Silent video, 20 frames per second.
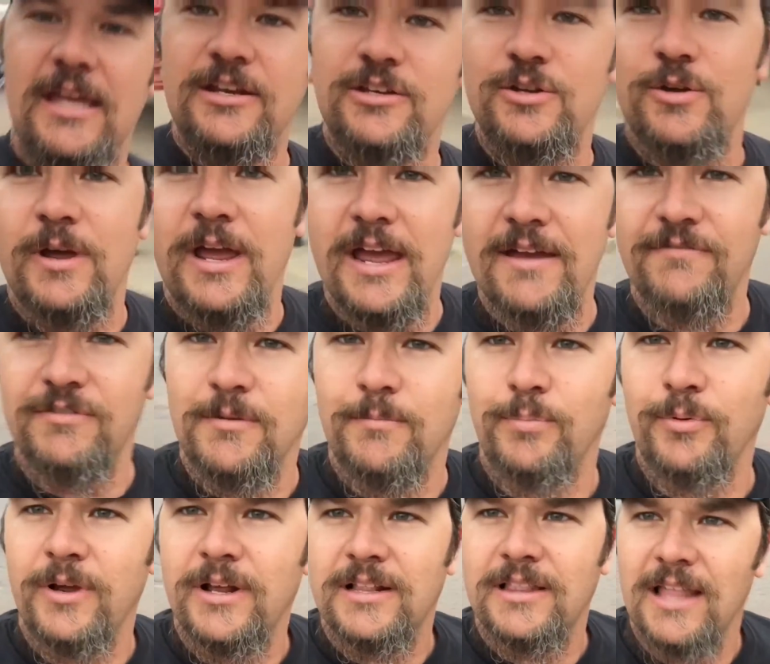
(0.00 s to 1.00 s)
do have the
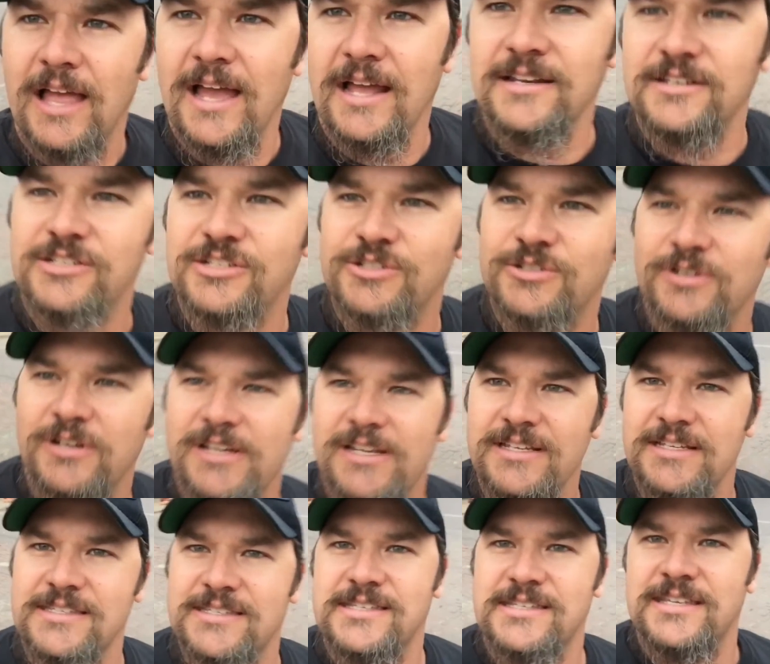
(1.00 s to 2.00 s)
brick lined
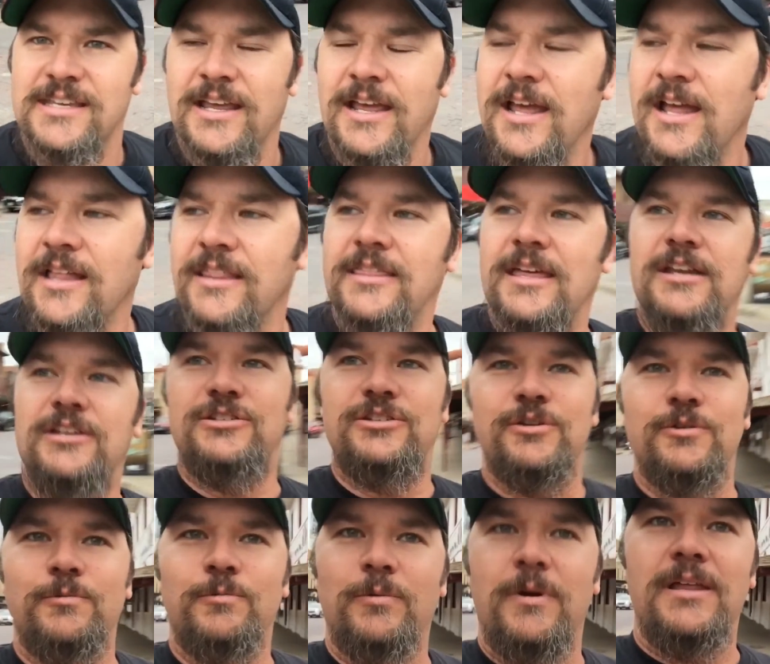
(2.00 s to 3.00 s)
streets. They
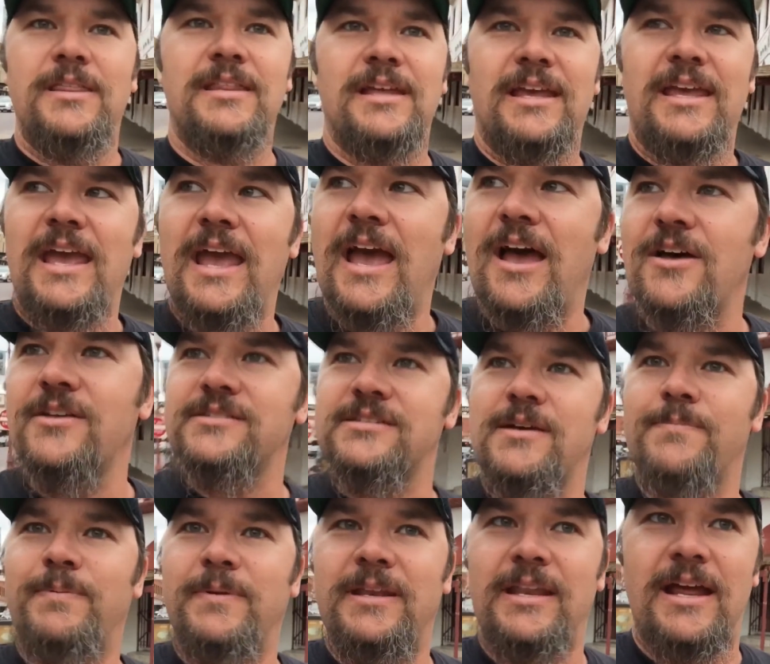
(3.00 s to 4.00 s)
do run the cows
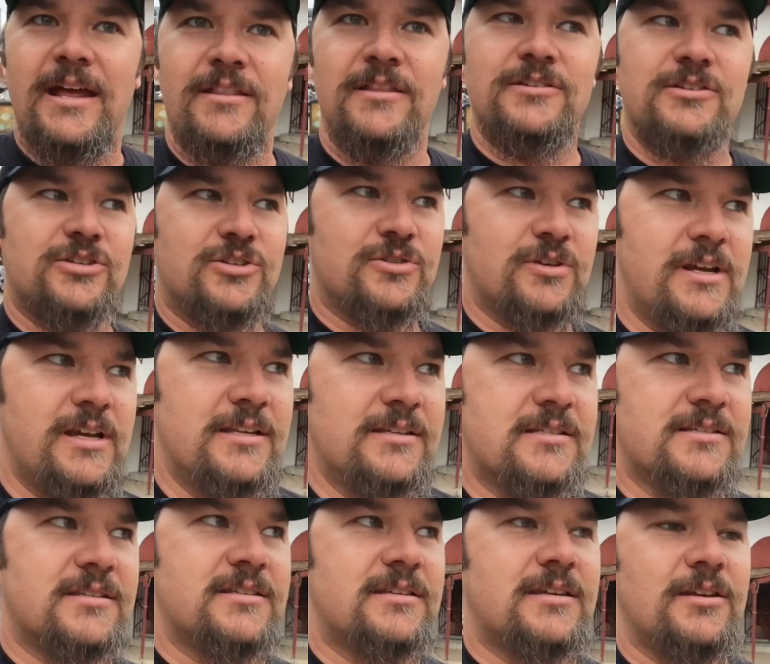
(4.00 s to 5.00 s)
up and down the
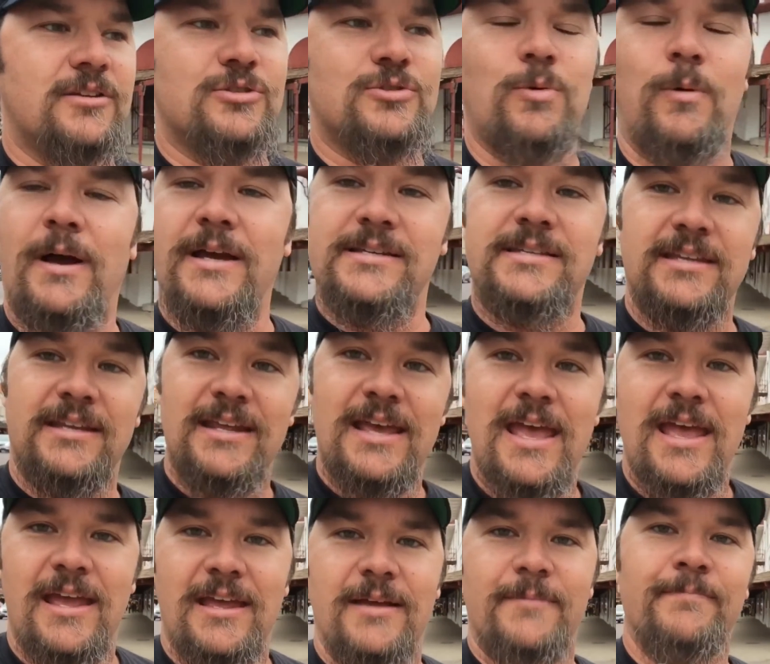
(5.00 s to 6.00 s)
streets twice a
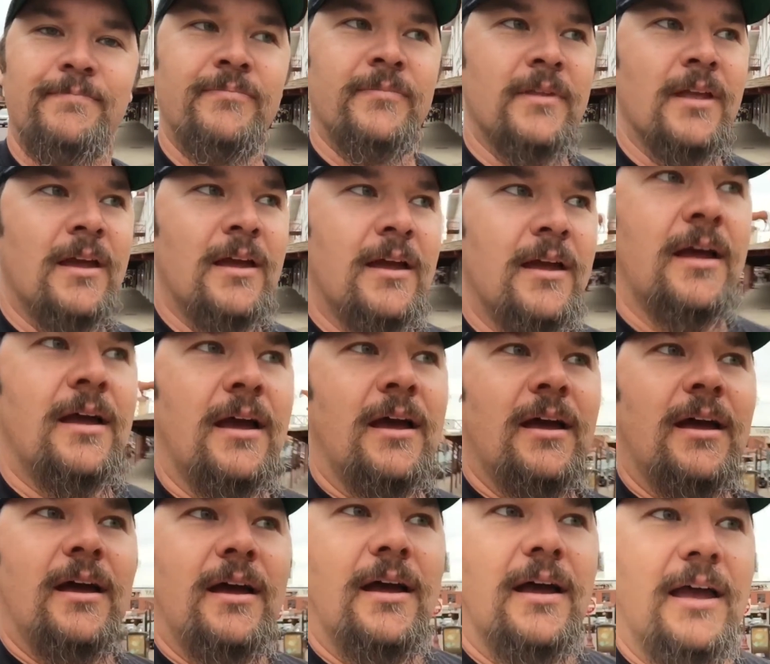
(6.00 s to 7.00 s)
day,
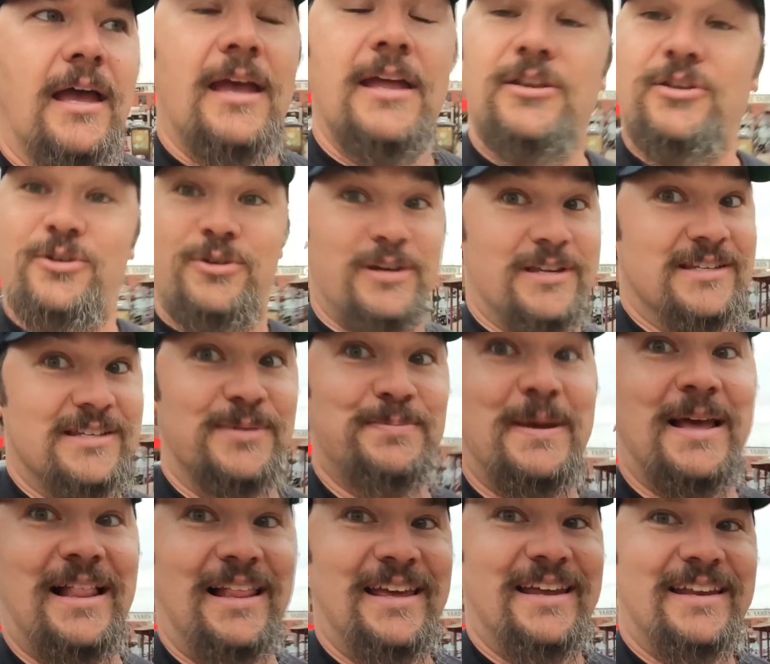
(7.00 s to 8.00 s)
and you can smell